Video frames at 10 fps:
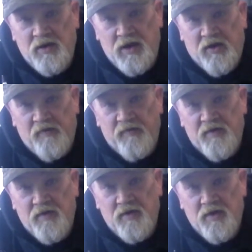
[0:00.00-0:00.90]
health
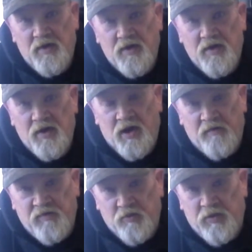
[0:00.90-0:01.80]

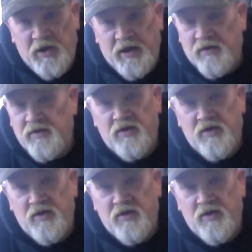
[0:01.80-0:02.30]
of your plant,